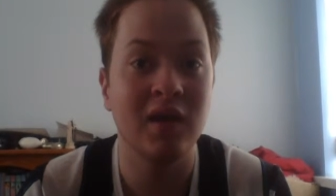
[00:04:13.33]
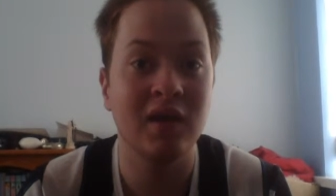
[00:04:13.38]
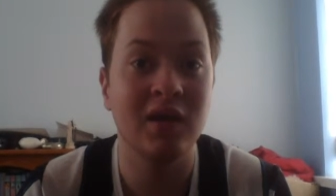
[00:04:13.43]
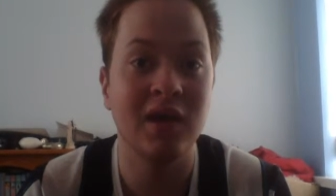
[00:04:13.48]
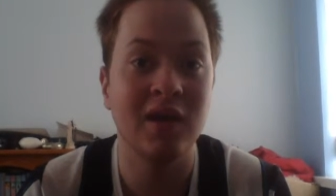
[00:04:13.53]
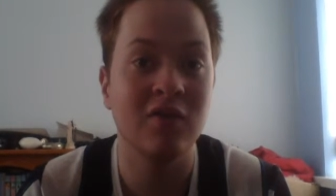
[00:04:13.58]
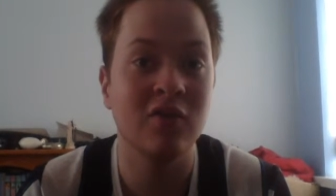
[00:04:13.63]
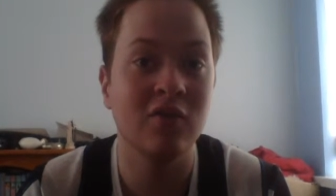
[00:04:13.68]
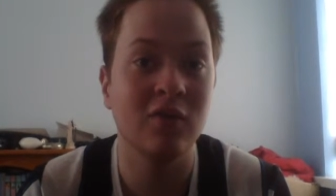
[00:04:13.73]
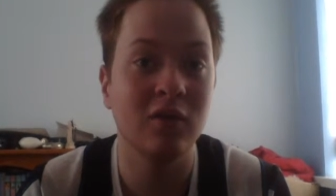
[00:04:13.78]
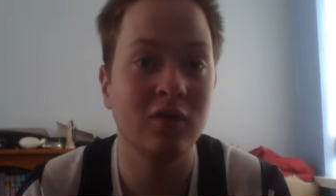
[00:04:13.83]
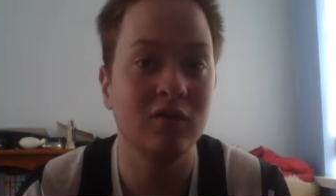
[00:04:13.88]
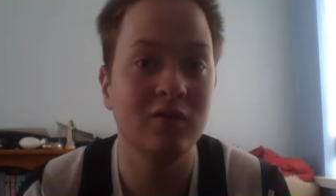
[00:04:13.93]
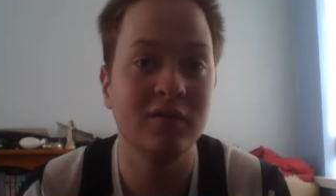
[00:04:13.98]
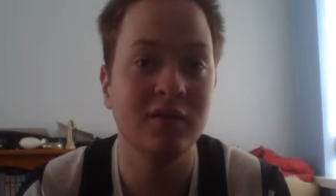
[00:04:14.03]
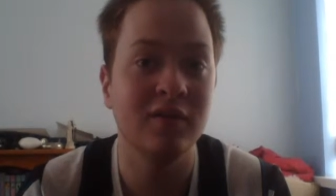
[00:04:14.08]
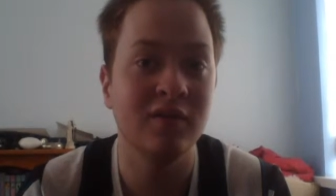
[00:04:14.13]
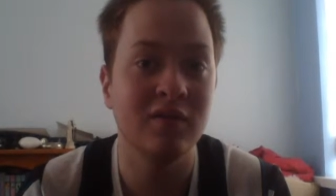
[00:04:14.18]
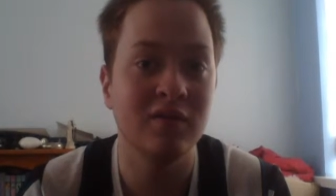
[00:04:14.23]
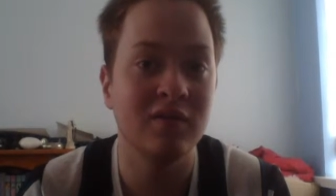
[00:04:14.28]
it gets solved
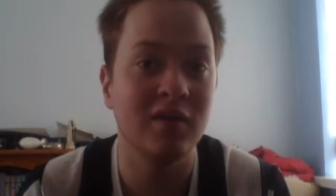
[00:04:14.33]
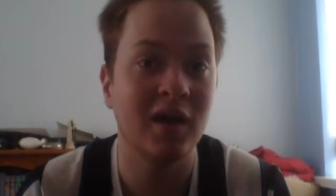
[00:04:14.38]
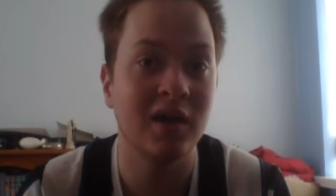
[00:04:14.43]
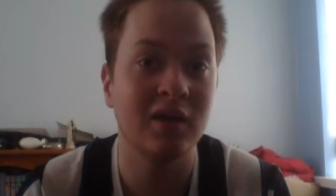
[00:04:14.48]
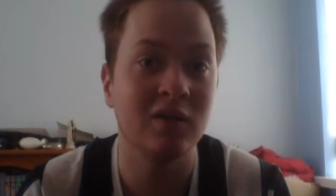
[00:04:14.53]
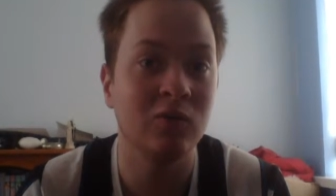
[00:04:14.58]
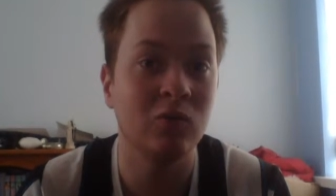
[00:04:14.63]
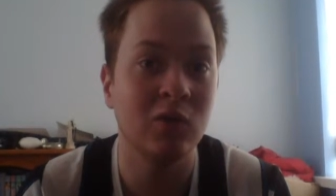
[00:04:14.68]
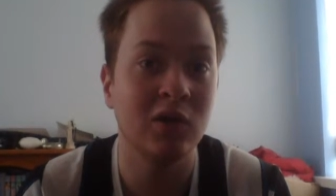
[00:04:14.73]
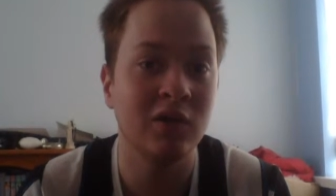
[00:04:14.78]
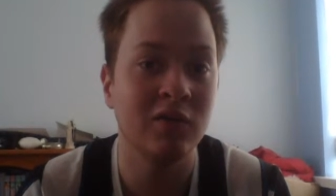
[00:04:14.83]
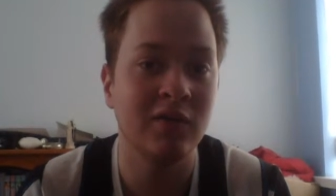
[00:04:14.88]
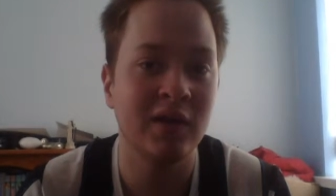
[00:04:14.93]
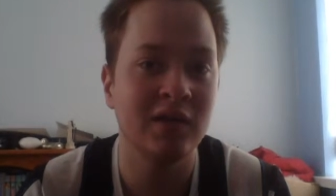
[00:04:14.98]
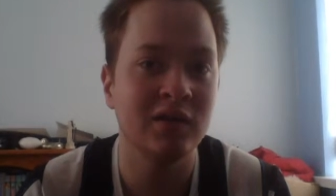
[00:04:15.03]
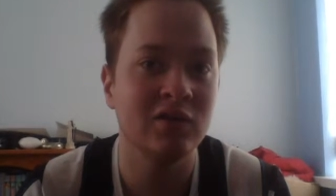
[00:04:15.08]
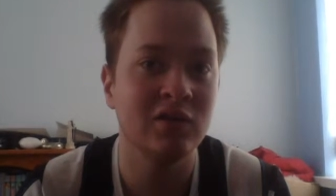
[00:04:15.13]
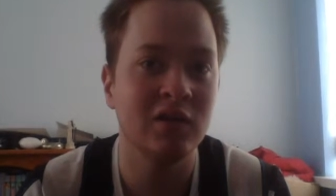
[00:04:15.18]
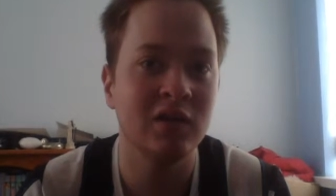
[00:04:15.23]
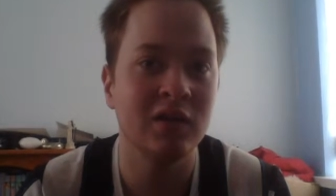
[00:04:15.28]
in the second one
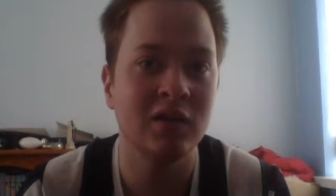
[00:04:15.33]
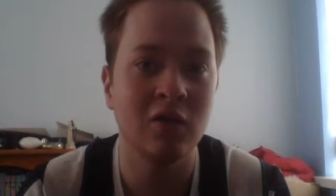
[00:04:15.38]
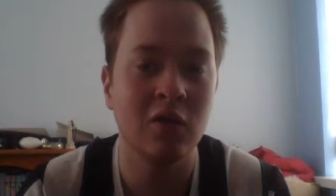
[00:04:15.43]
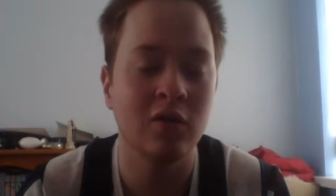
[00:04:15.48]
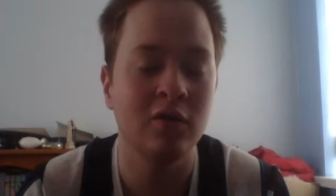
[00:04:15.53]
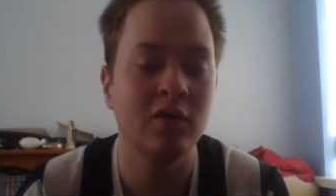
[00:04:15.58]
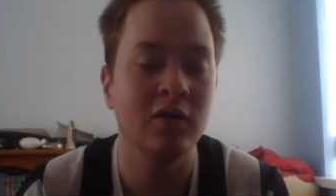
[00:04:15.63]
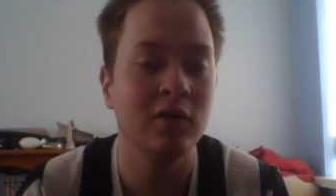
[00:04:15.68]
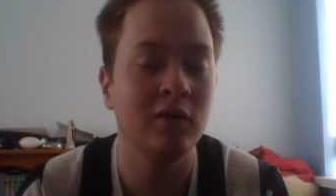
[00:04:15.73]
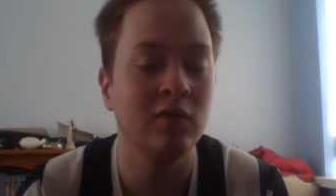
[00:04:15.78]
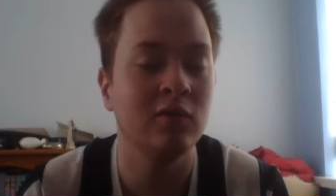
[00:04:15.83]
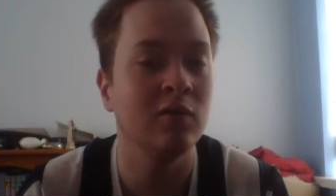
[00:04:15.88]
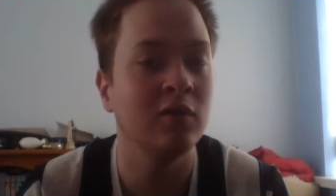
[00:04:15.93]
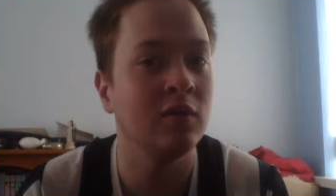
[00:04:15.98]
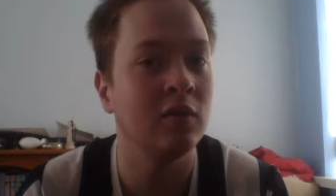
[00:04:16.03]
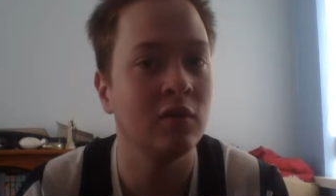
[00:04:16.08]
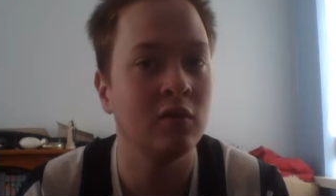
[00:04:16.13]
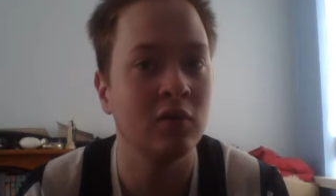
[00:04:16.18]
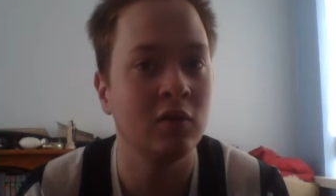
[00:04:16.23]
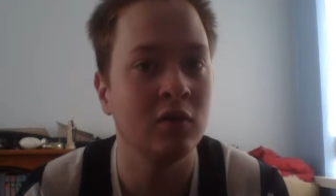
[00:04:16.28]
eventually and continues in
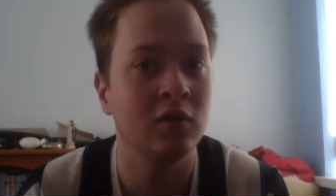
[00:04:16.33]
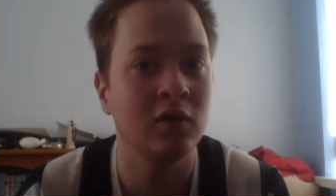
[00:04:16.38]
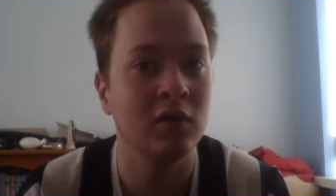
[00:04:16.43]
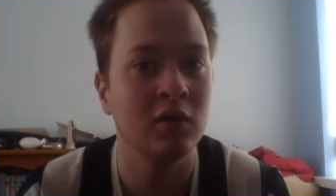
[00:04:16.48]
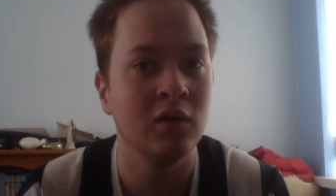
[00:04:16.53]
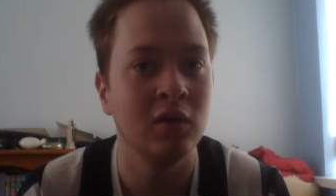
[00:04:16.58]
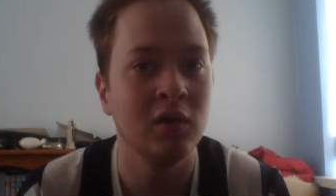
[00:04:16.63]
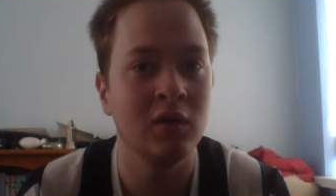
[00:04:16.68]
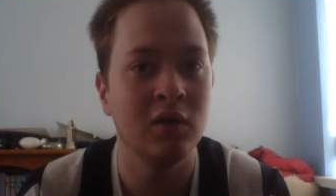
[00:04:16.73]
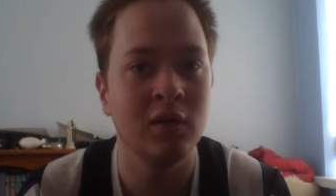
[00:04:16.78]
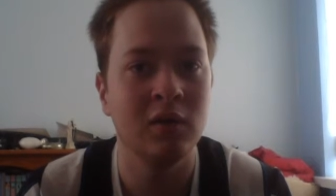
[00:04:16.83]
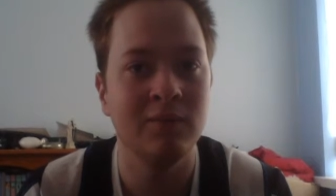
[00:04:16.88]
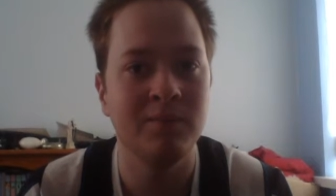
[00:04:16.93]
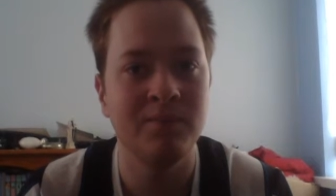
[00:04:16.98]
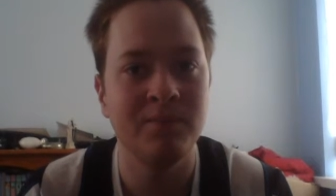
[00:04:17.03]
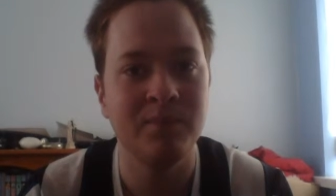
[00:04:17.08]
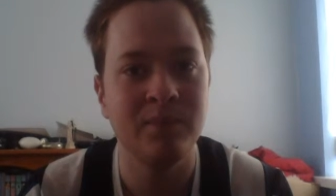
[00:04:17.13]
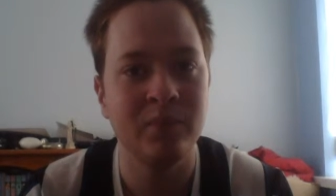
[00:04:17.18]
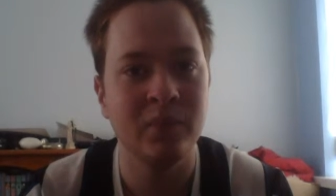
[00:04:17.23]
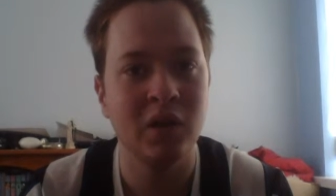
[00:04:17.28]
the third.
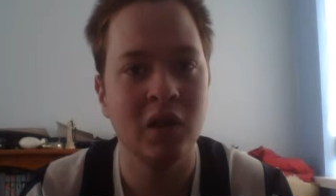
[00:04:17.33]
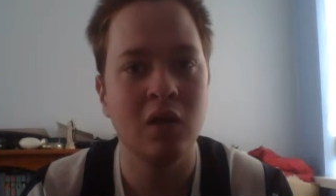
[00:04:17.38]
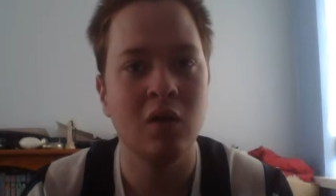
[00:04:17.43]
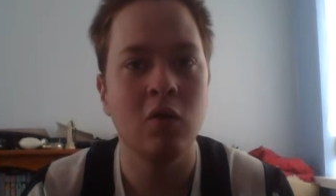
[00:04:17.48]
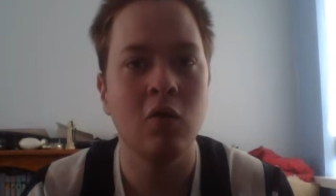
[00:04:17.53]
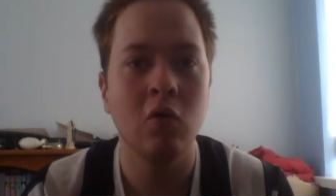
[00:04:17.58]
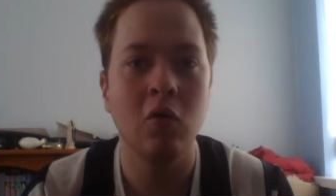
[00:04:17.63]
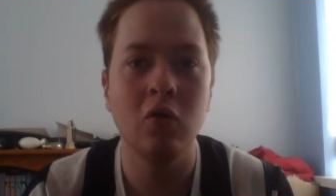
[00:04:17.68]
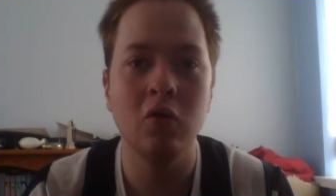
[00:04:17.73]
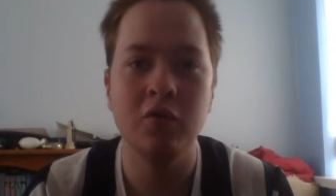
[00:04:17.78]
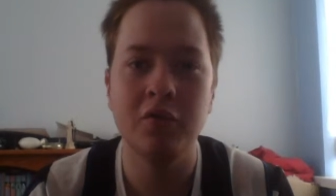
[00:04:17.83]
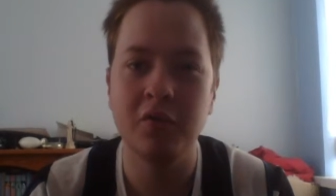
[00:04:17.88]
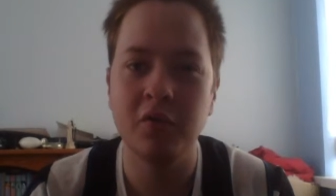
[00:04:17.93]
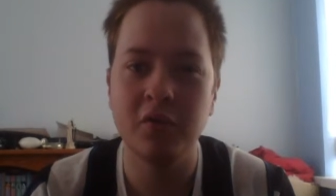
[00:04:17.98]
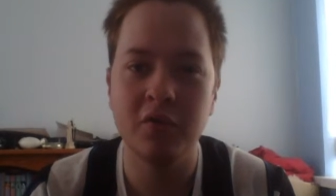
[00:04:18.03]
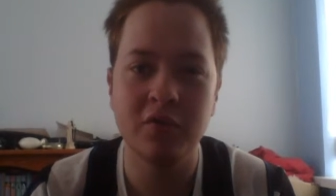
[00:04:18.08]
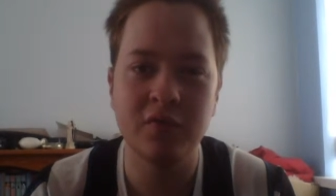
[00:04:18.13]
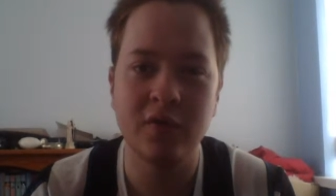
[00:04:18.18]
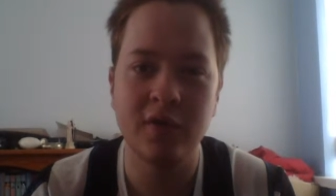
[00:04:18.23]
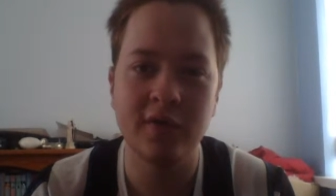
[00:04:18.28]
Also,
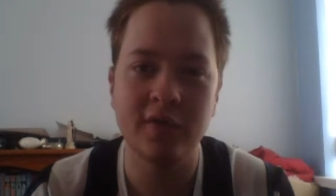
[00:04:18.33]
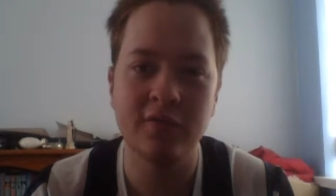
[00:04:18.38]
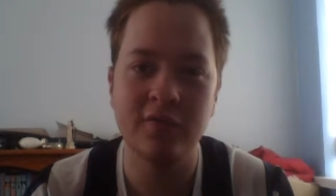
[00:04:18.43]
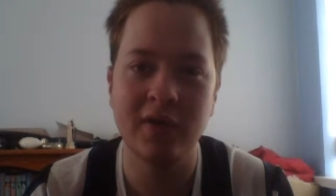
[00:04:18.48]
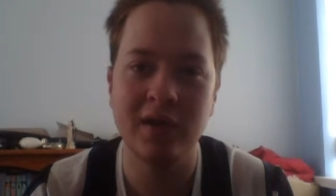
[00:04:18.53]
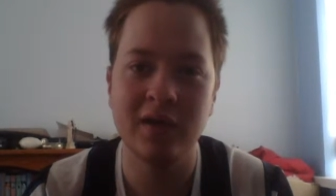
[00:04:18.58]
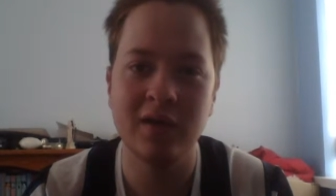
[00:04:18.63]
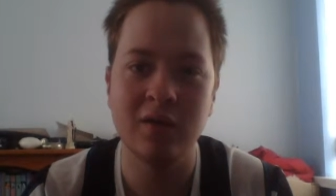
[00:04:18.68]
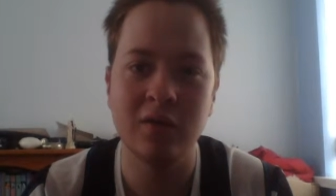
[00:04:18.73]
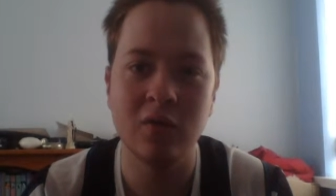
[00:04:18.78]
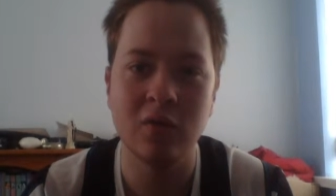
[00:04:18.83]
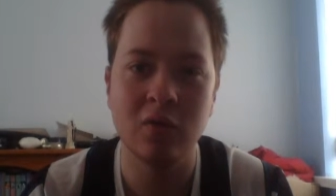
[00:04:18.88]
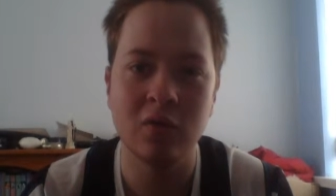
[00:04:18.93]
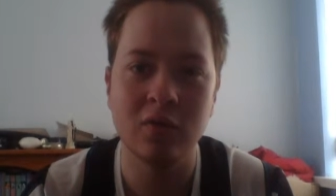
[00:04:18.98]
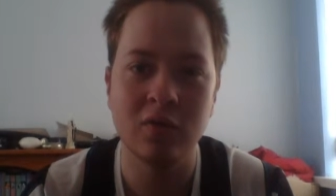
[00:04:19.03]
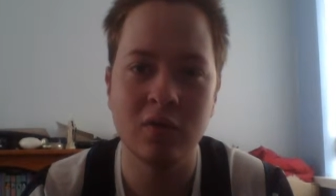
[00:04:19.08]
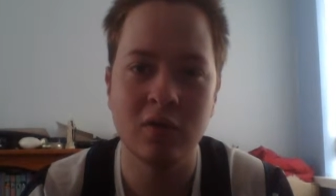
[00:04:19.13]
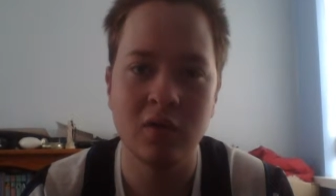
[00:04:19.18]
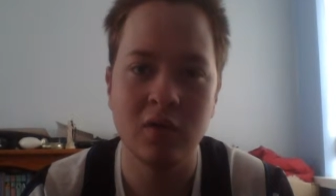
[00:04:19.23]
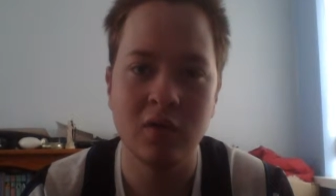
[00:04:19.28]
as far as fighting goes,